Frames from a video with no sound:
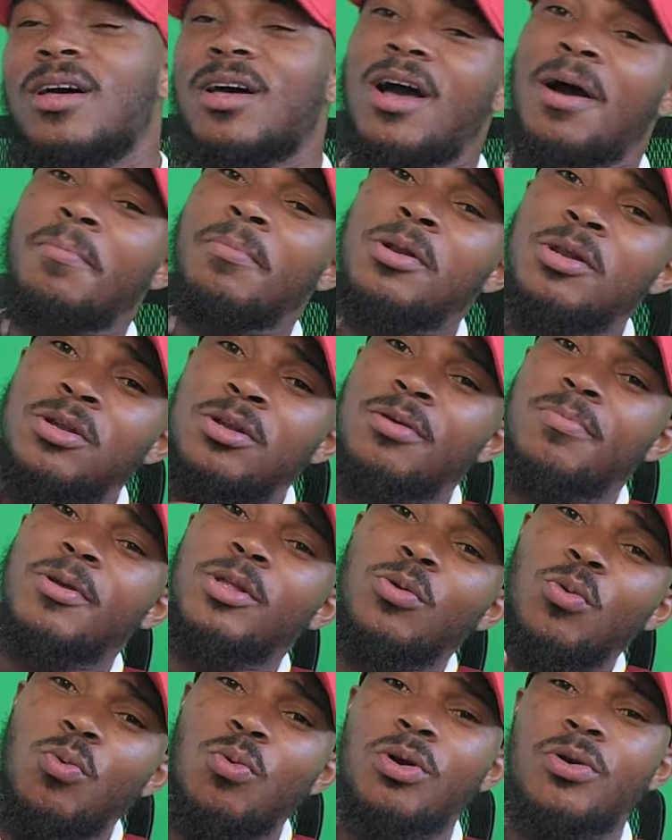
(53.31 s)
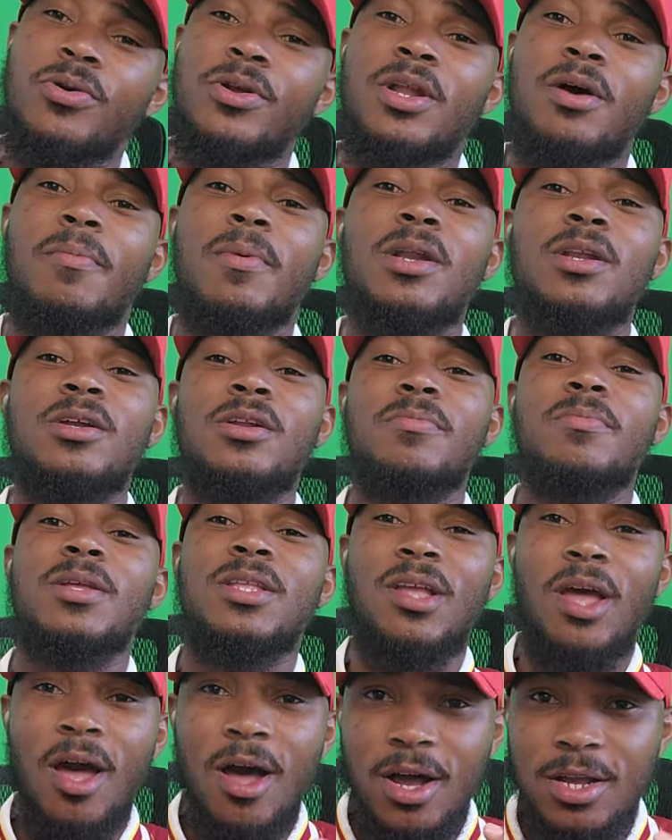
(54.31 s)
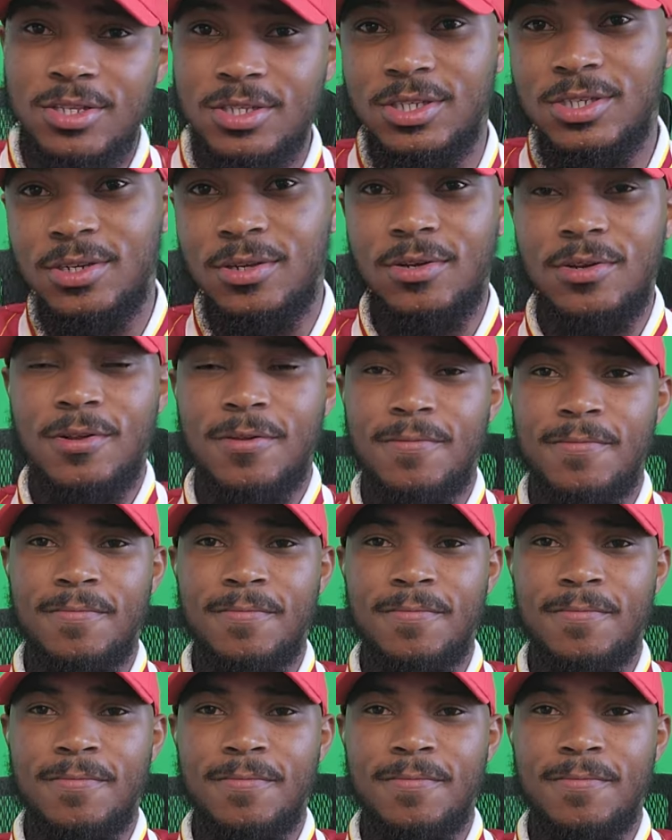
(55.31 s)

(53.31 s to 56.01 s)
I'm a little bit worried, I'm a little bit concerned.